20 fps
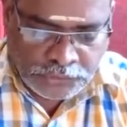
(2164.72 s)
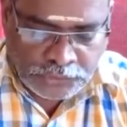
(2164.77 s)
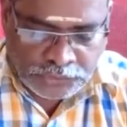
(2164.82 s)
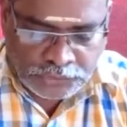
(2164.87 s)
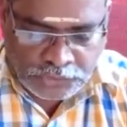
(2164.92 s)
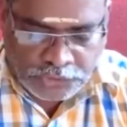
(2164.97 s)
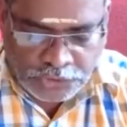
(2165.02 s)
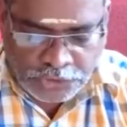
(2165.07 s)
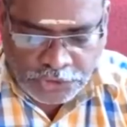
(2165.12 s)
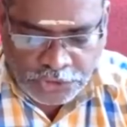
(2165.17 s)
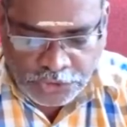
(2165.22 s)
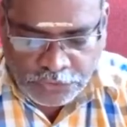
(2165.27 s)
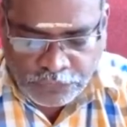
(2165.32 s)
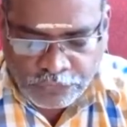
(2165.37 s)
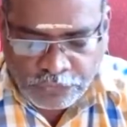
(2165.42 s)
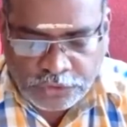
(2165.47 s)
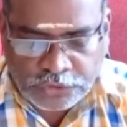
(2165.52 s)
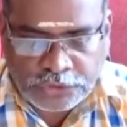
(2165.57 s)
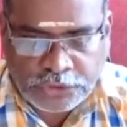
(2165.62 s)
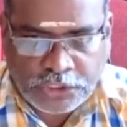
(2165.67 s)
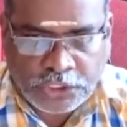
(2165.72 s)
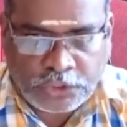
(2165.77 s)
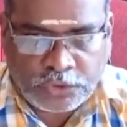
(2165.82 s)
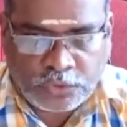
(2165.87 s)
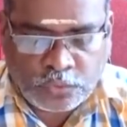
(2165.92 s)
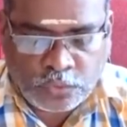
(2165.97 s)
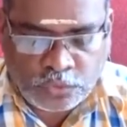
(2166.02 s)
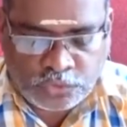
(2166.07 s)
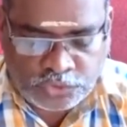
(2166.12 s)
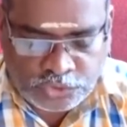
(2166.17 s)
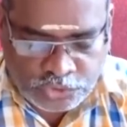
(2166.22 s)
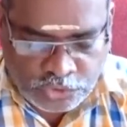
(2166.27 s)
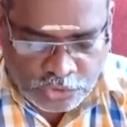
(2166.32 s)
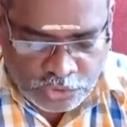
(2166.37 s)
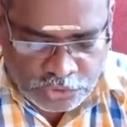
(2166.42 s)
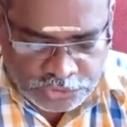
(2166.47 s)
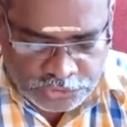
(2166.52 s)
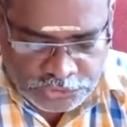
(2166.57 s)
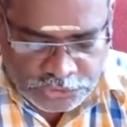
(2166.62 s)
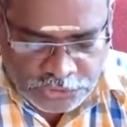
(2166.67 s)
The need for the control
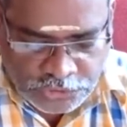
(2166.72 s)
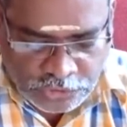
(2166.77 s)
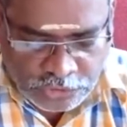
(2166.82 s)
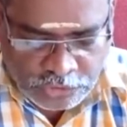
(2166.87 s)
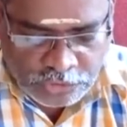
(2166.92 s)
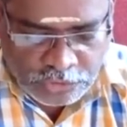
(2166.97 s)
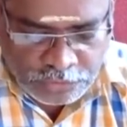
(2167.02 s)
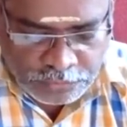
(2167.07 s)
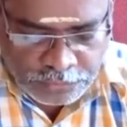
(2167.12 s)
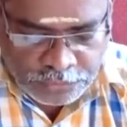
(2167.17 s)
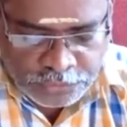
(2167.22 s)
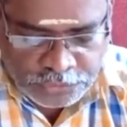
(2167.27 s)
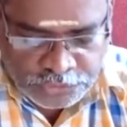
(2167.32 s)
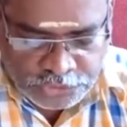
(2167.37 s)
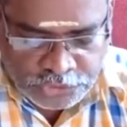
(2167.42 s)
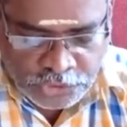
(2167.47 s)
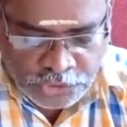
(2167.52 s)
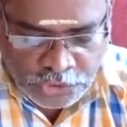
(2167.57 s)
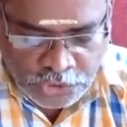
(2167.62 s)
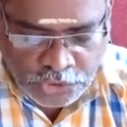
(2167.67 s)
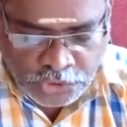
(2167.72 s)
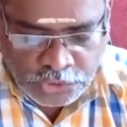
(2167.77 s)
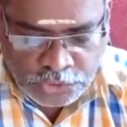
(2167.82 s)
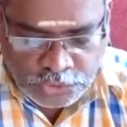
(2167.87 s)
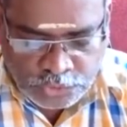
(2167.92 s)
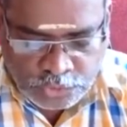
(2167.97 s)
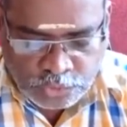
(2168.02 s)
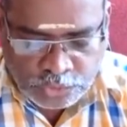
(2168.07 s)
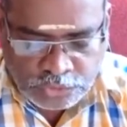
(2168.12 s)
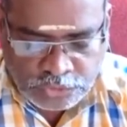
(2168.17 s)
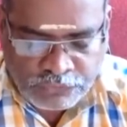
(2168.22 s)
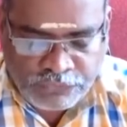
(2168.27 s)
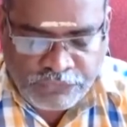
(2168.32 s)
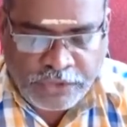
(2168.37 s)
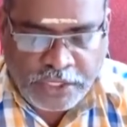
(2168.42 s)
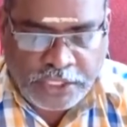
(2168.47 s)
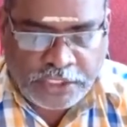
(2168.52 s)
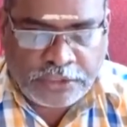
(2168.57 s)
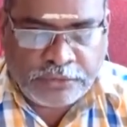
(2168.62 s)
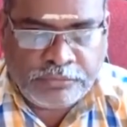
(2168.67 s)
charts and attributes through the
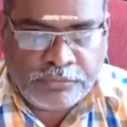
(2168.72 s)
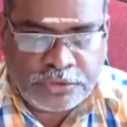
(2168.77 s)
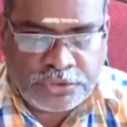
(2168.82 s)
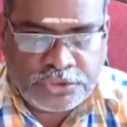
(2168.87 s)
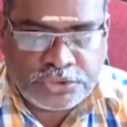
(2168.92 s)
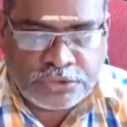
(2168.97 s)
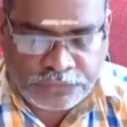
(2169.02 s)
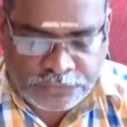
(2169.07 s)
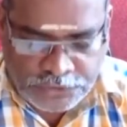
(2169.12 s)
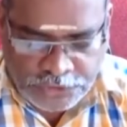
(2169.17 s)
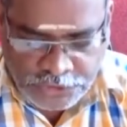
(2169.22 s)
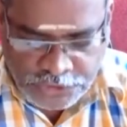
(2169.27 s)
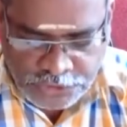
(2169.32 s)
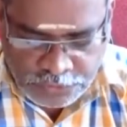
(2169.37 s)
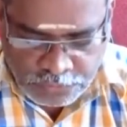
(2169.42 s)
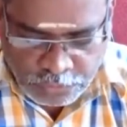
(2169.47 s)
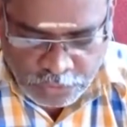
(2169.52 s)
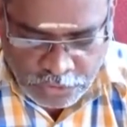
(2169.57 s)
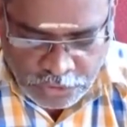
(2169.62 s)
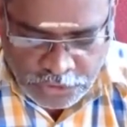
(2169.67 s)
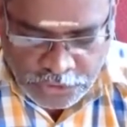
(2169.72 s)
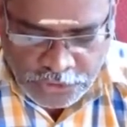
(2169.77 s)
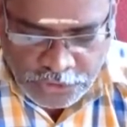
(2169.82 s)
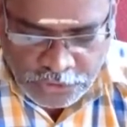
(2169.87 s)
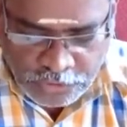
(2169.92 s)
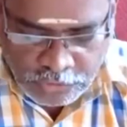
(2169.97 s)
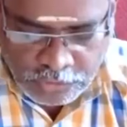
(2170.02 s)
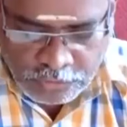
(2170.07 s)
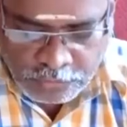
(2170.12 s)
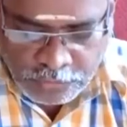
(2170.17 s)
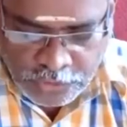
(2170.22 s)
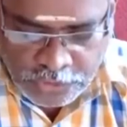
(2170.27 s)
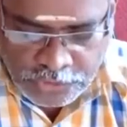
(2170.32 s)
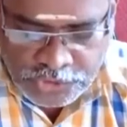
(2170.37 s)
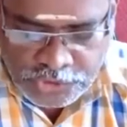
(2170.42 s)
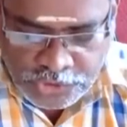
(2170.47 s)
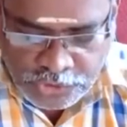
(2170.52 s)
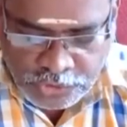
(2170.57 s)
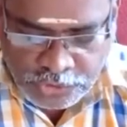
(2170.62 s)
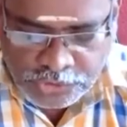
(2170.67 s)
variables of the X bar and R bar
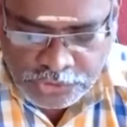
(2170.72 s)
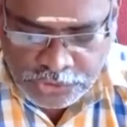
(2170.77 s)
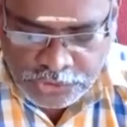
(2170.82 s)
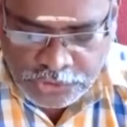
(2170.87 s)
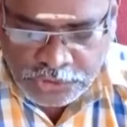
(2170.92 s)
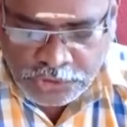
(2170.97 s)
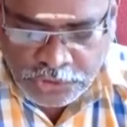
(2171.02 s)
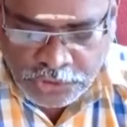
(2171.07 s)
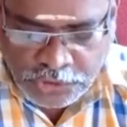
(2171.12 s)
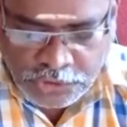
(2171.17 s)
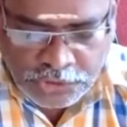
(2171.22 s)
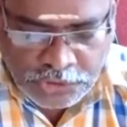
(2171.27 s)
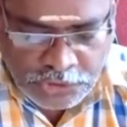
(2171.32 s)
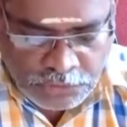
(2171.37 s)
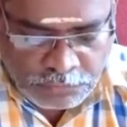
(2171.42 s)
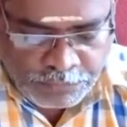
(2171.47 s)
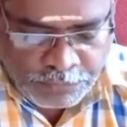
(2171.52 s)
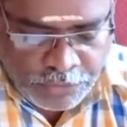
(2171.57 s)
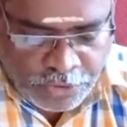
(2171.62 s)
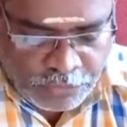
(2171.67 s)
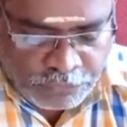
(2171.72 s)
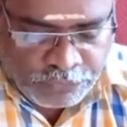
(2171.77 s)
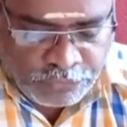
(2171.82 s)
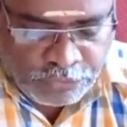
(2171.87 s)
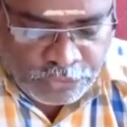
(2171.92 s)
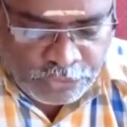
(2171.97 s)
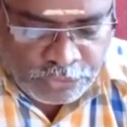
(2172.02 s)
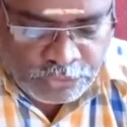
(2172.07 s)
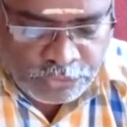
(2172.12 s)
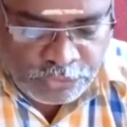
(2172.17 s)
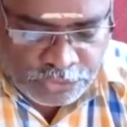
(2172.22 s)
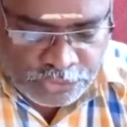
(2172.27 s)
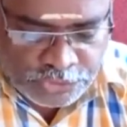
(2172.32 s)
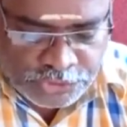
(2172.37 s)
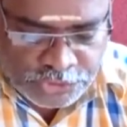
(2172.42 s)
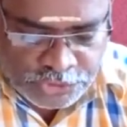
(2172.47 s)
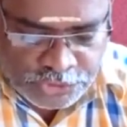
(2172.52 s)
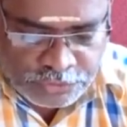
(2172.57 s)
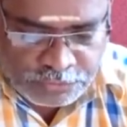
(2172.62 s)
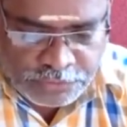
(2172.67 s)
charts. The powerful tools
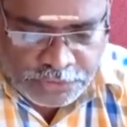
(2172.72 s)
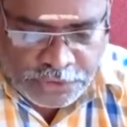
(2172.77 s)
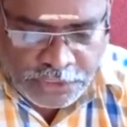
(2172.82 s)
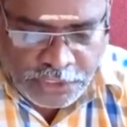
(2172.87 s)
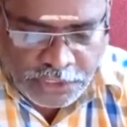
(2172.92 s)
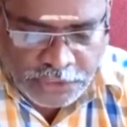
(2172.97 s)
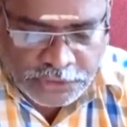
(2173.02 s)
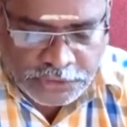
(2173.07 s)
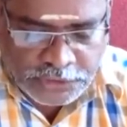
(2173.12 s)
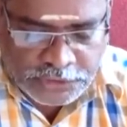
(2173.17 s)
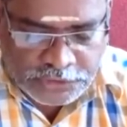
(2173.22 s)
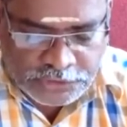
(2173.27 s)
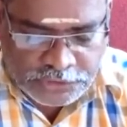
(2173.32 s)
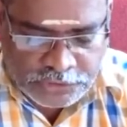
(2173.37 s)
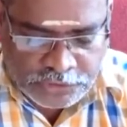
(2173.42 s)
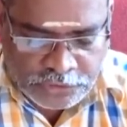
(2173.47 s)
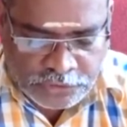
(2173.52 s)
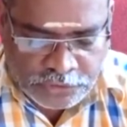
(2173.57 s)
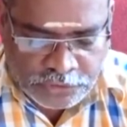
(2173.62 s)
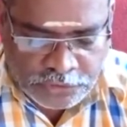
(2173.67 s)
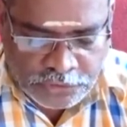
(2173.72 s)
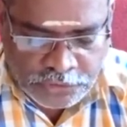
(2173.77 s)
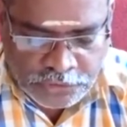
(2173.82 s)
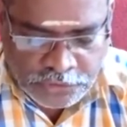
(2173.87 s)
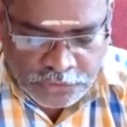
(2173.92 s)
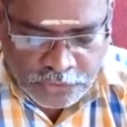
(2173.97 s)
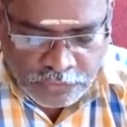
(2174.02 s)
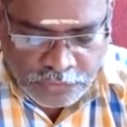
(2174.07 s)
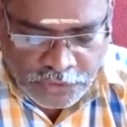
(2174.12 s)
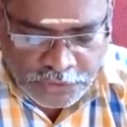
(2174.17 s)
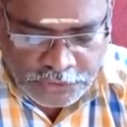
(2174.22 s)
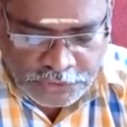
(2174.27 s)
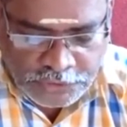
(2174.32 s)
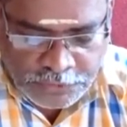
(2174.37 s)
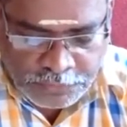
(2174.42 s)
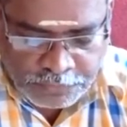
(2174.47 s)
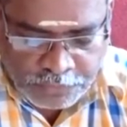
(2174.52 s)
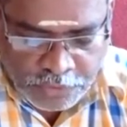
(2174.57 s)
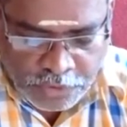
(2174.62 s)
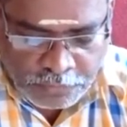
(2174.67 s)
is to diagnose the quality
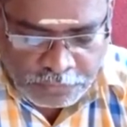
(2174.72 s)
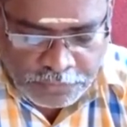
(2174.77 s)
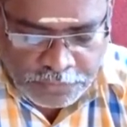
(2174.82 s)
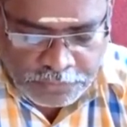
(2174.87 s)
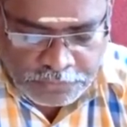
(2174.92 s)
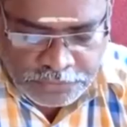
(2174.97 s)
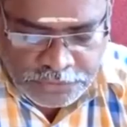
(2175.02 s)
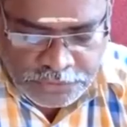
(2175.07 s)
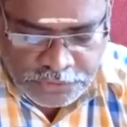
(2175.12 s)
problems.